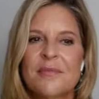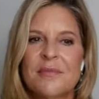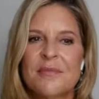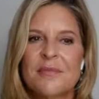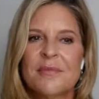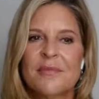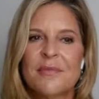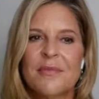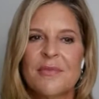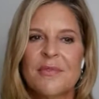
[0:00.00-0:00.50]

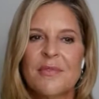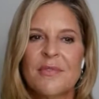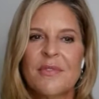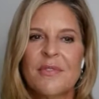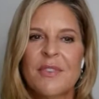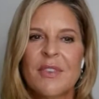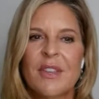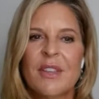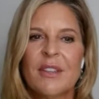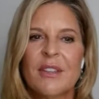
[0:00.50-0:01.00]

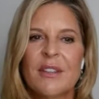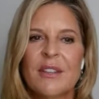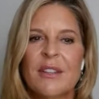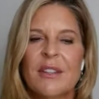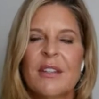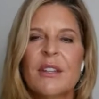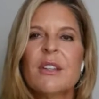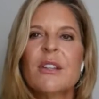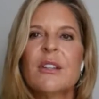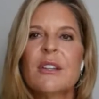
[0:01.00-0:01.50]

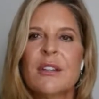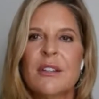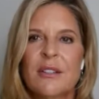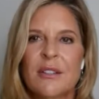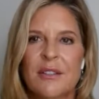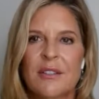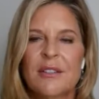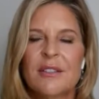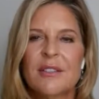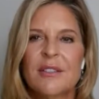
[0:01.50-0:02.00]

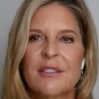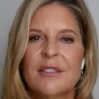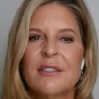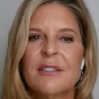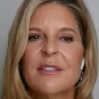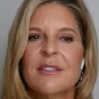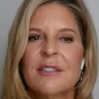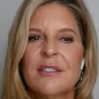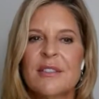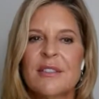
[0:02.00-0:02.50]

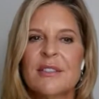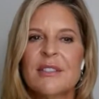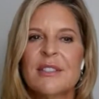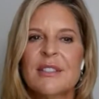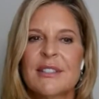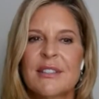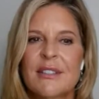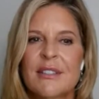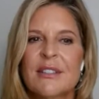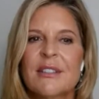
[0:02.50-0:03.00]

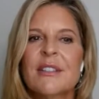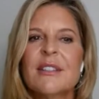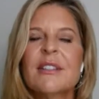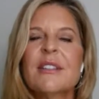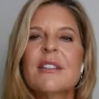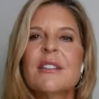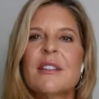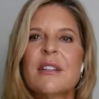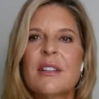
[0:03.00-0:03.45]
[no speech]